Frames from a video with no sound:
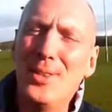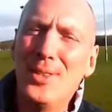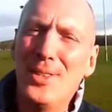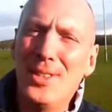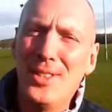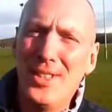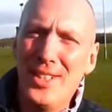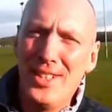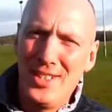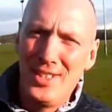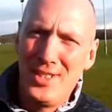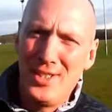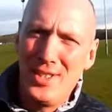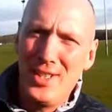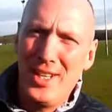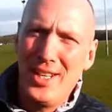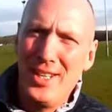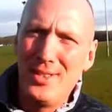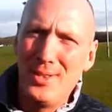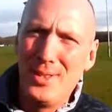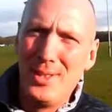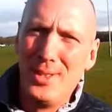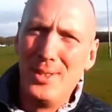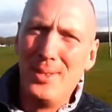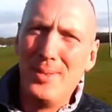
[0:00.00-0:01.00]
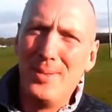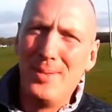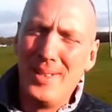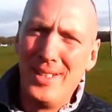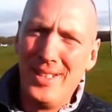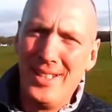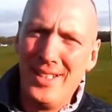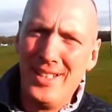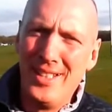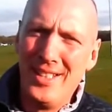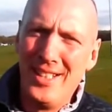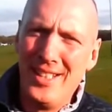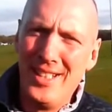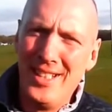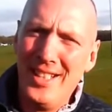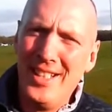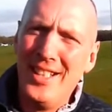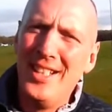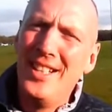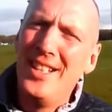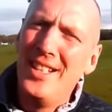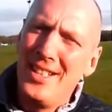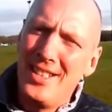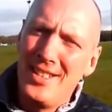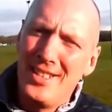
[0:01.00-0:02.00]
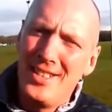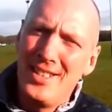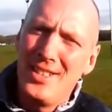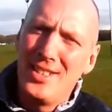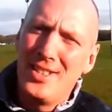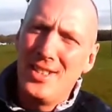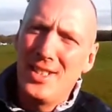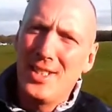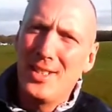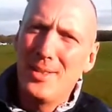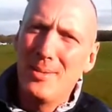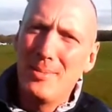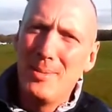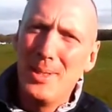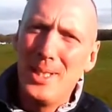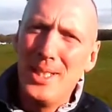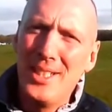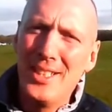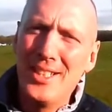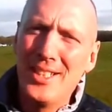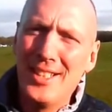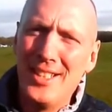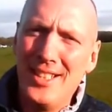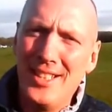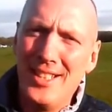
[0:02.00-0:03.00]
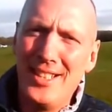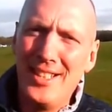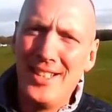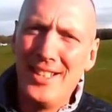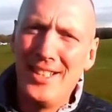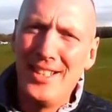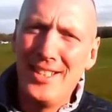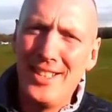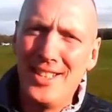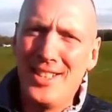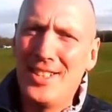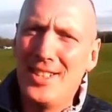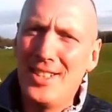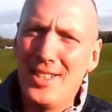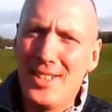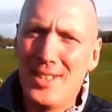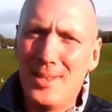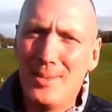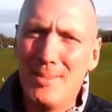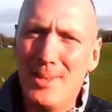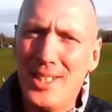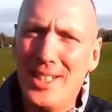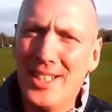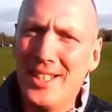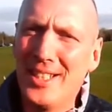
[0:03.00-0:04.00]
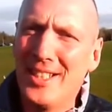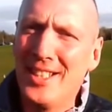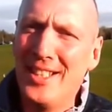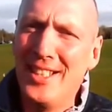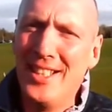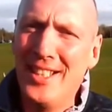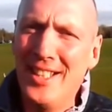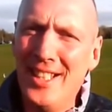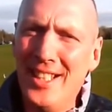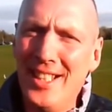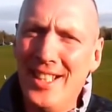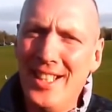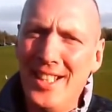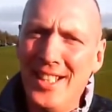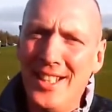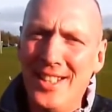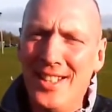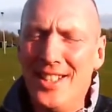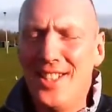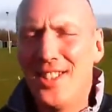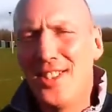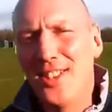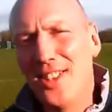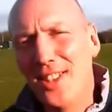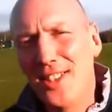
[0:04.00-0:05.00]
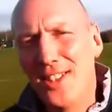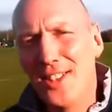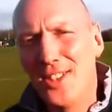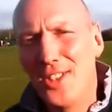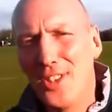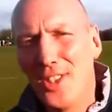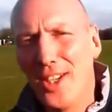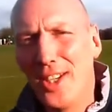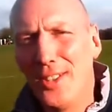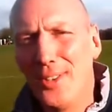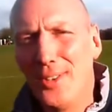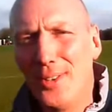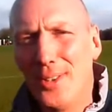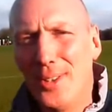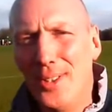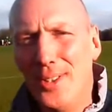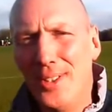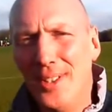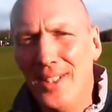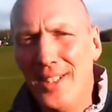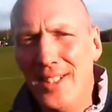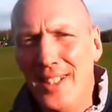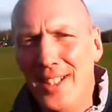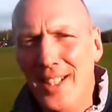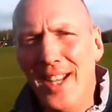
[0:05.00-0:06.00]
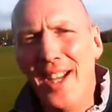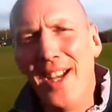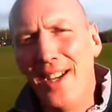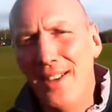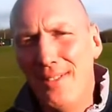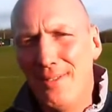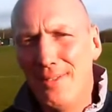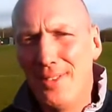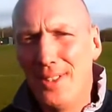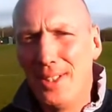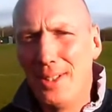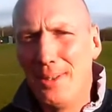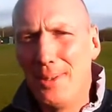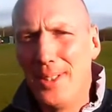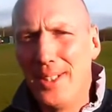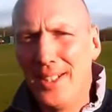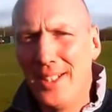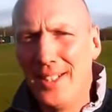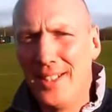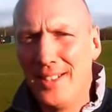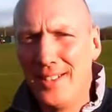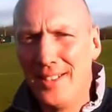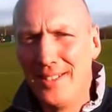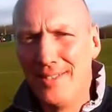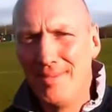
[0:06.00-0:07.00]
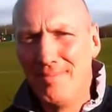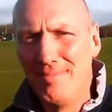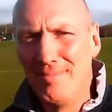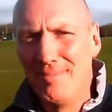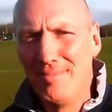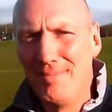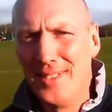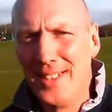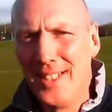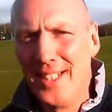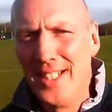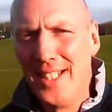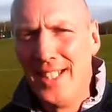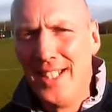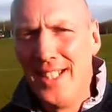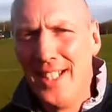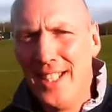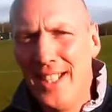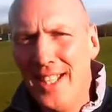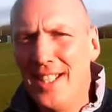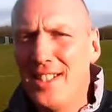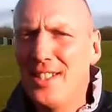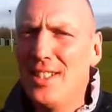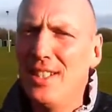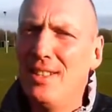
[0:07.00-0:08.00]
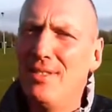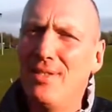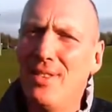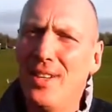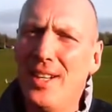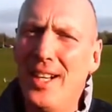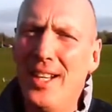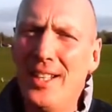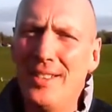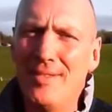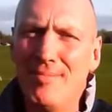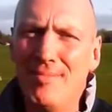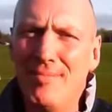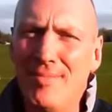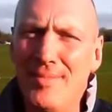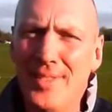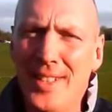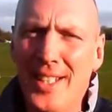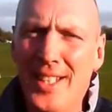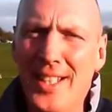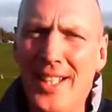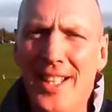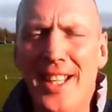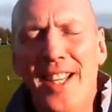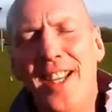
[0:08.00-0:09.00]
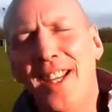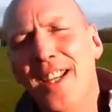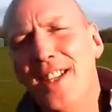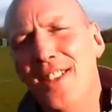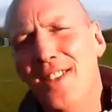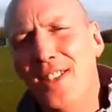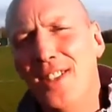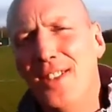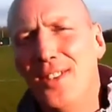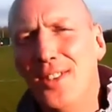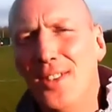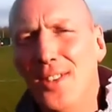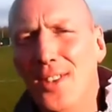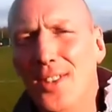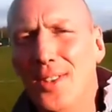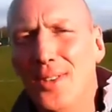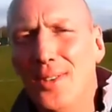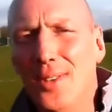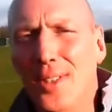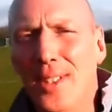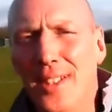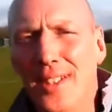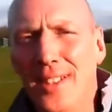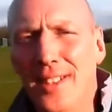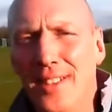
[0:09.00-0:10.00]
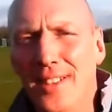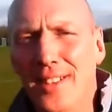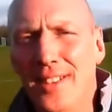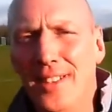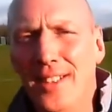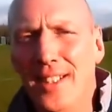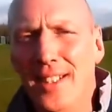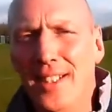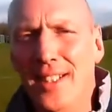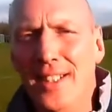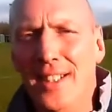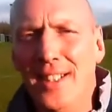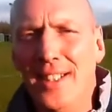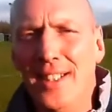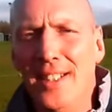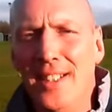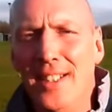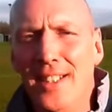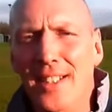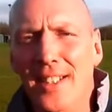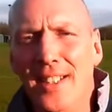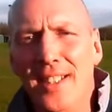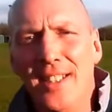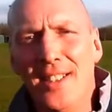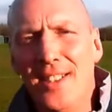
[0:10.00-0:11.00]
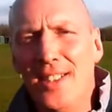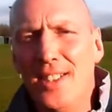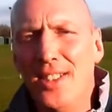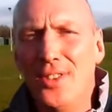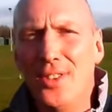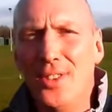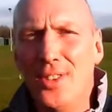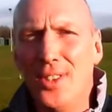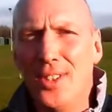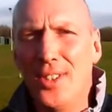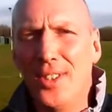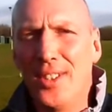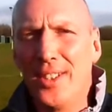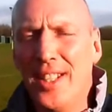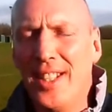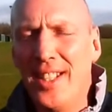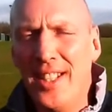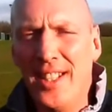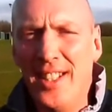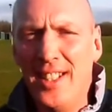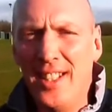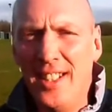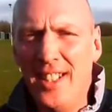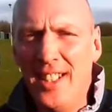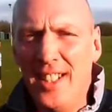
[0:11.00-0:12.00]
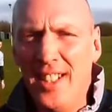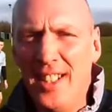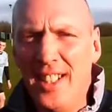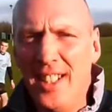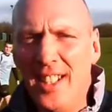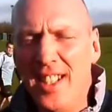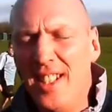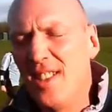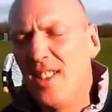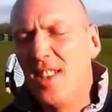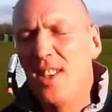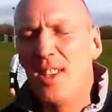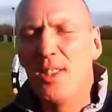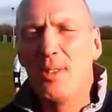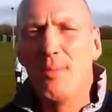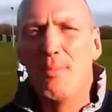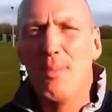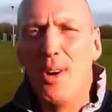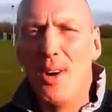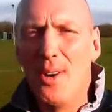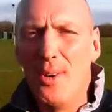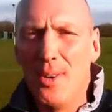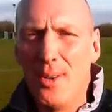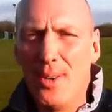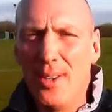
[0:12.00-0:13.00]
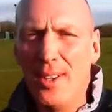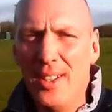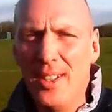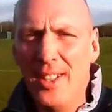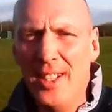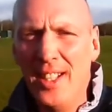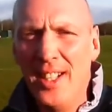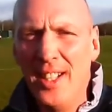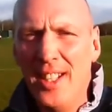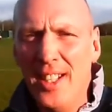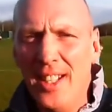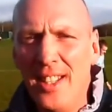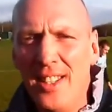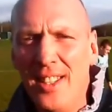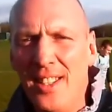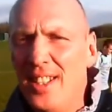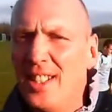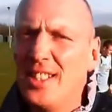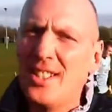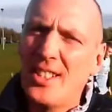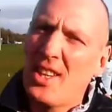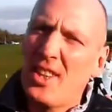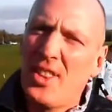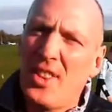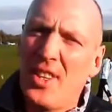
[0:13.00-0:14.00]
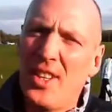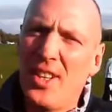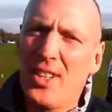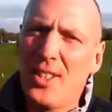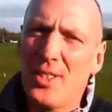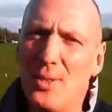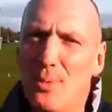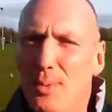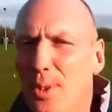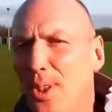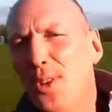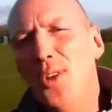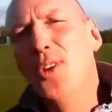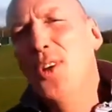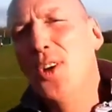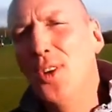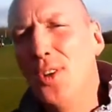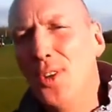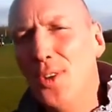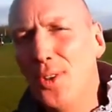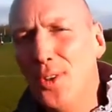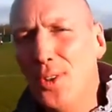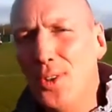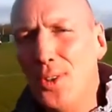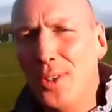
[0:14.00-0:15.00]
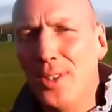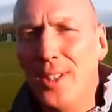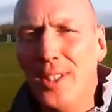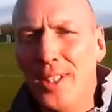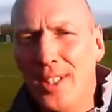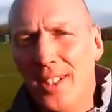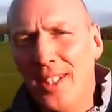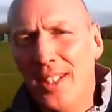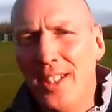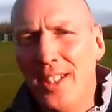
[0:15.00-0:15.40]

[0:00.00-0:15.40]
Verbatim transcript: Would to the shadow. Seek him here, You seek him there. You seek the shadow everywhere. Is he fat? Is he tall? Is he short? Is he small? These are things we do not know.